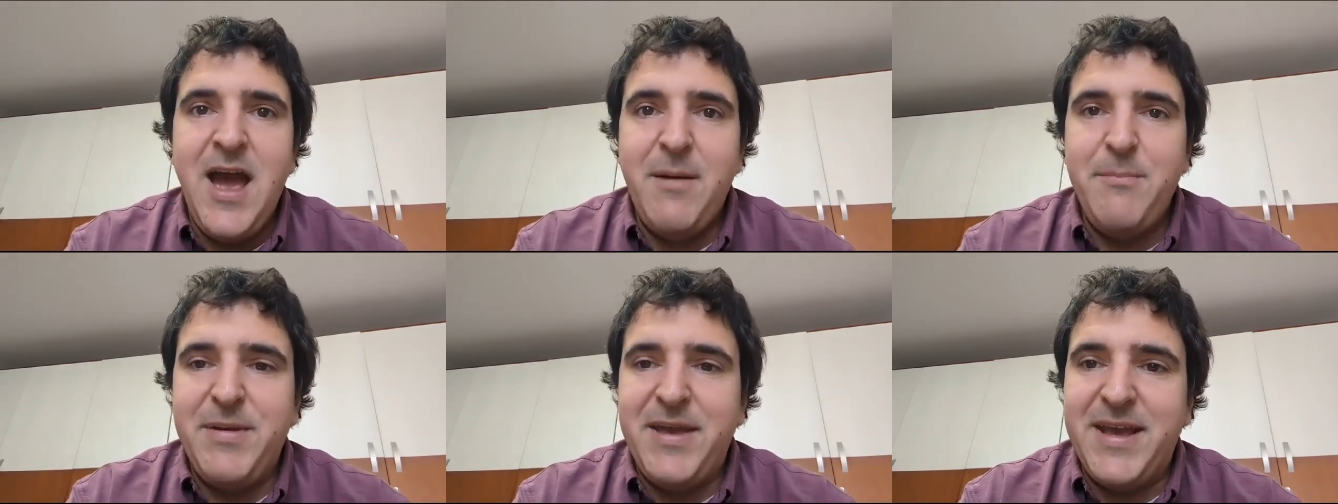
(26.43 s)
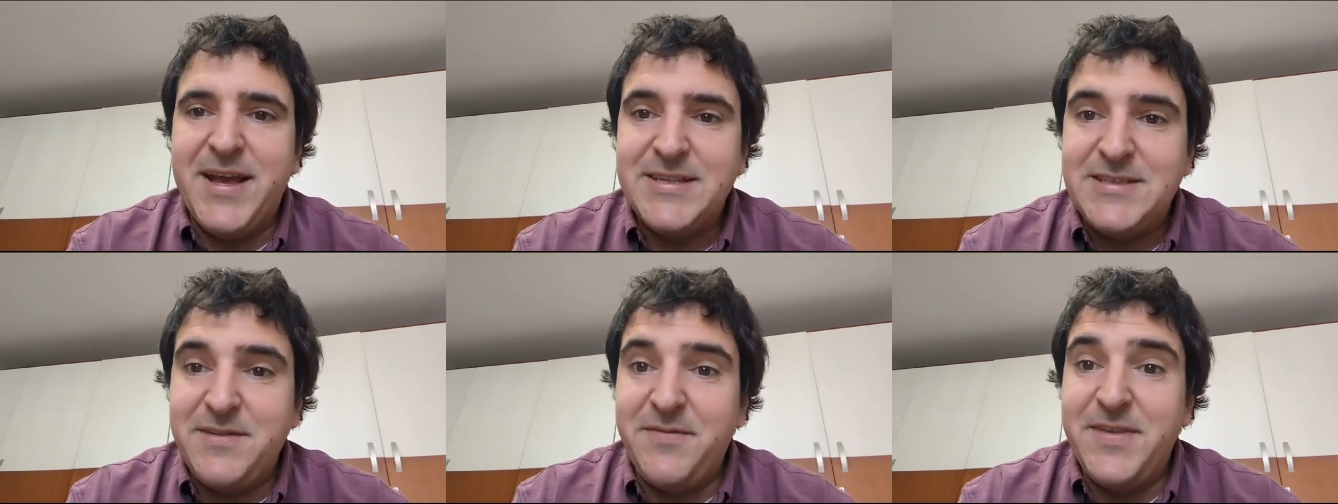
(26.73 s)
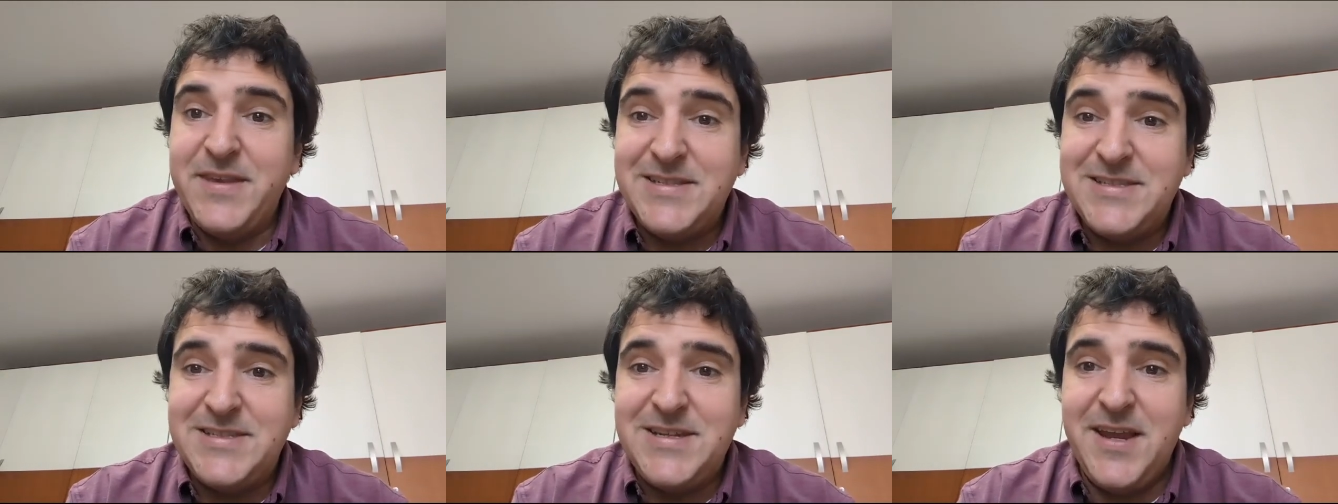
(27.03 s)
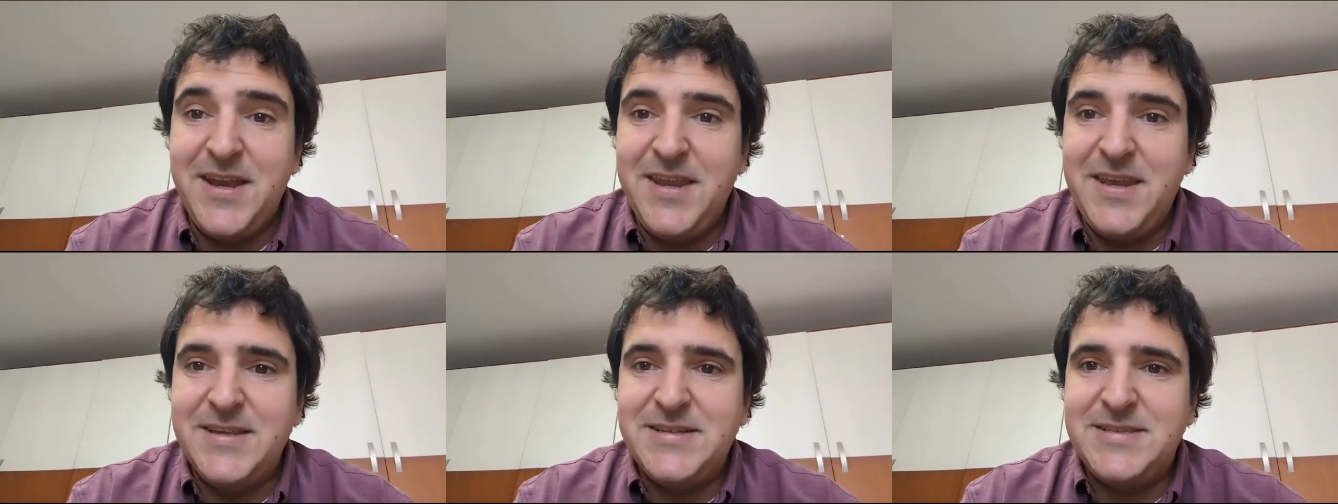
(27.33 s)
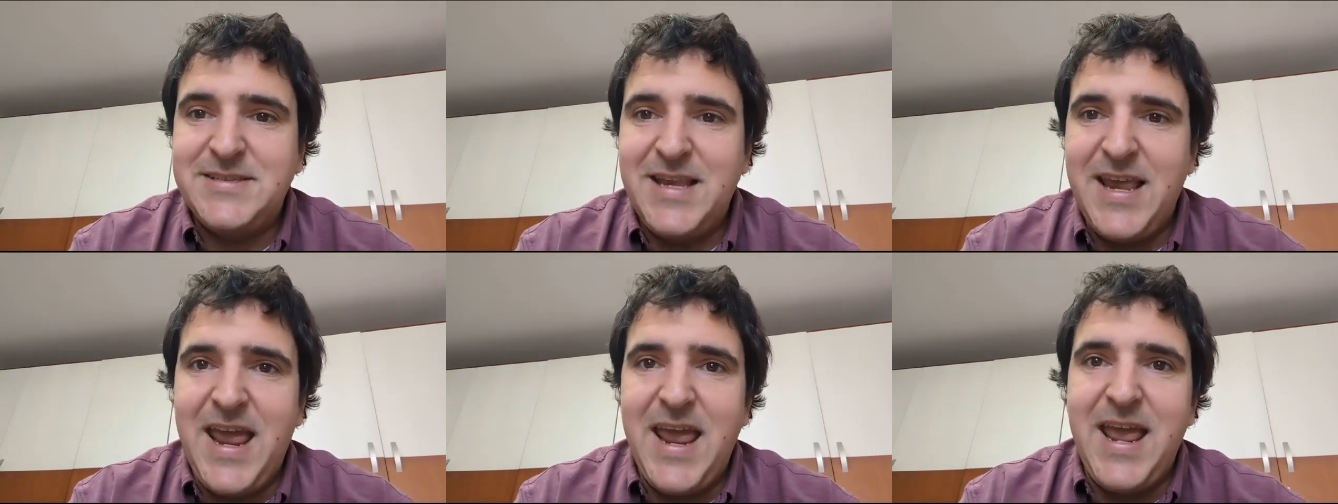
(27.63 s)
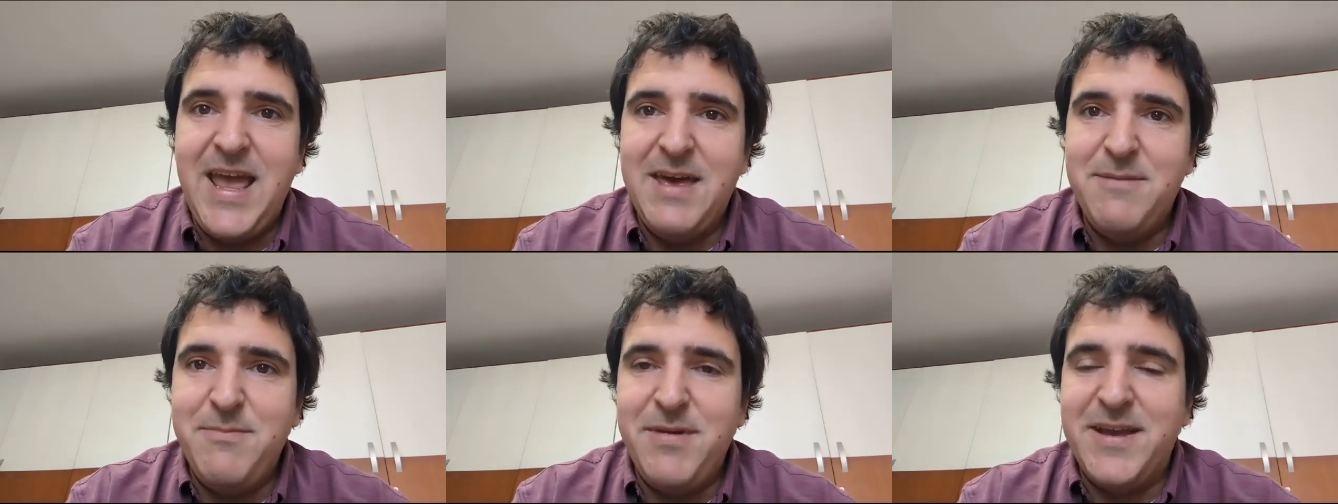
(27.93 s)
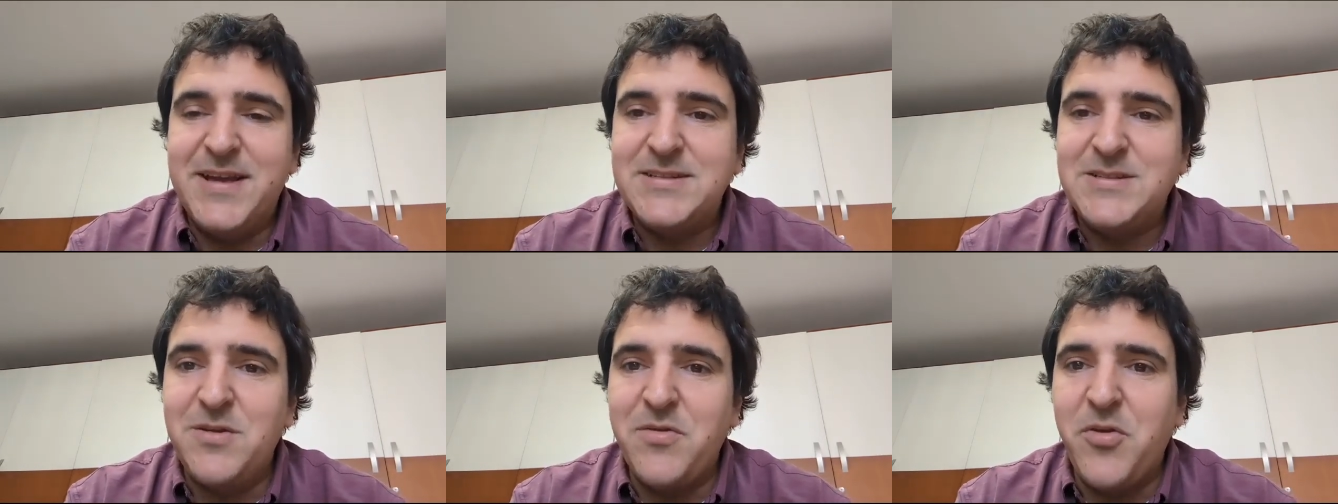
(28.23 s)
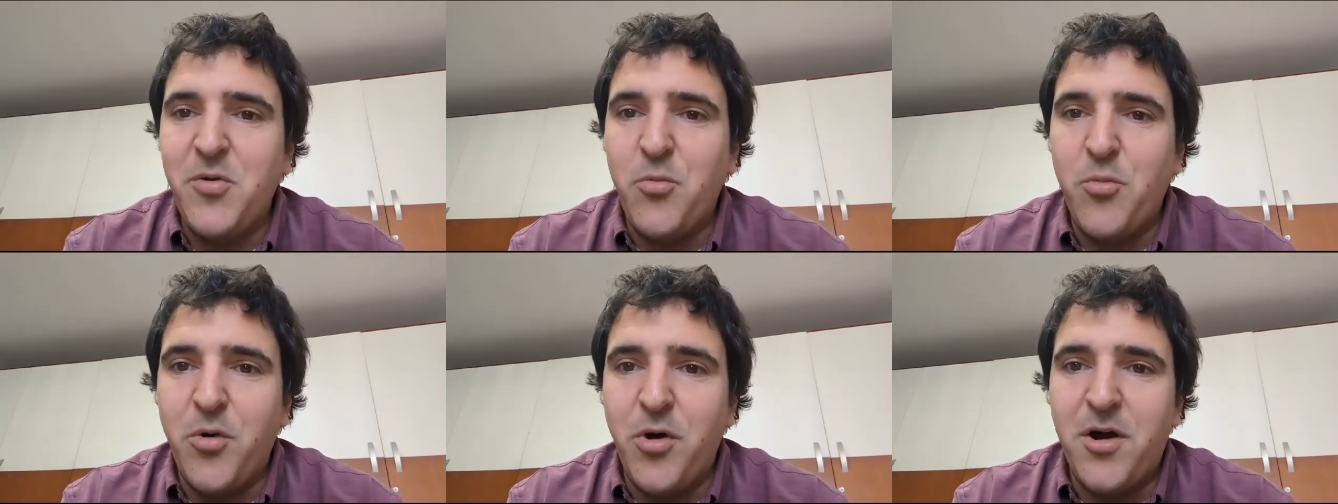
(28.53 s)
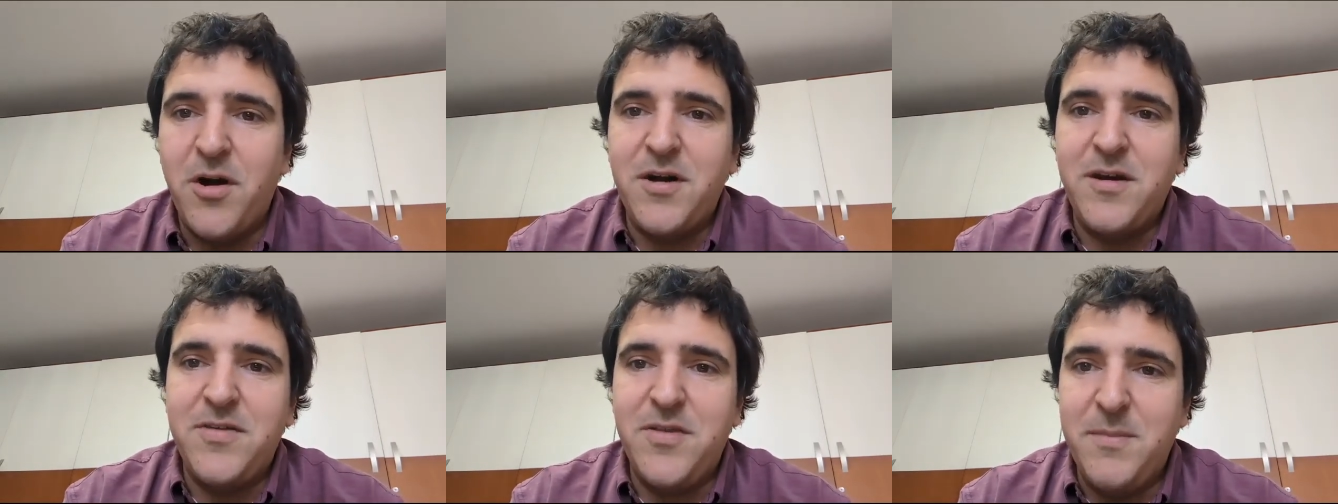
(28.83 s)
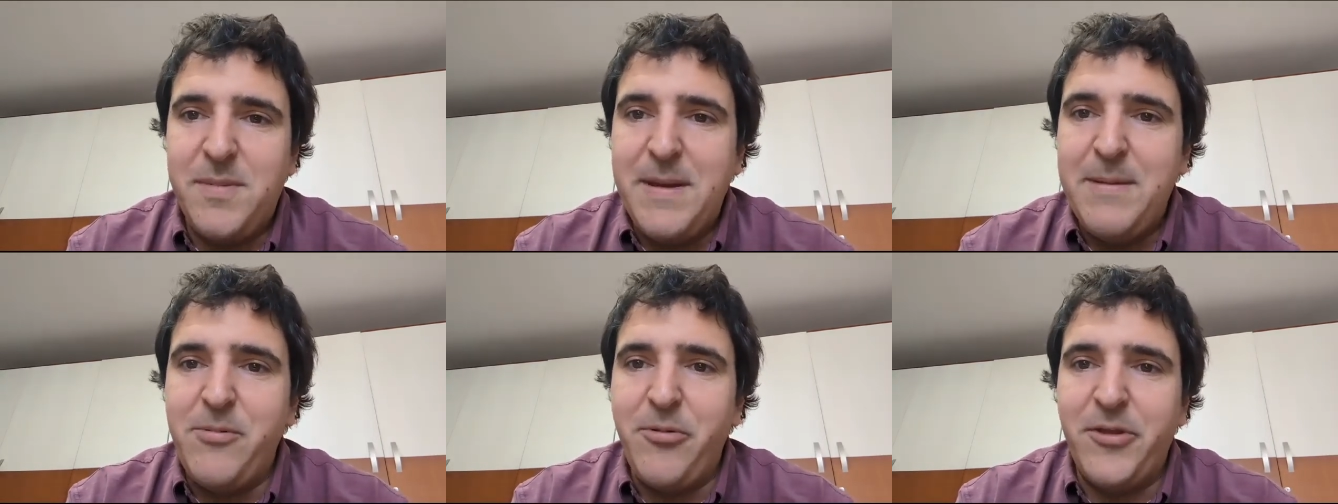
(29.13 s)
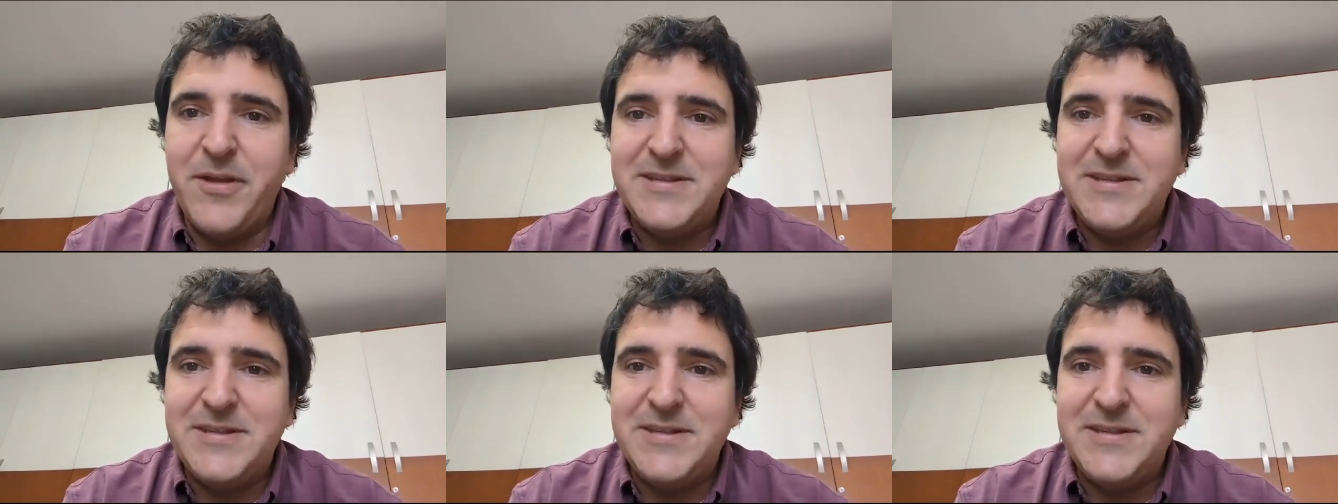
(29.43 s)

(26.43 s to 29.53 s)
because of these studies and because of the work the people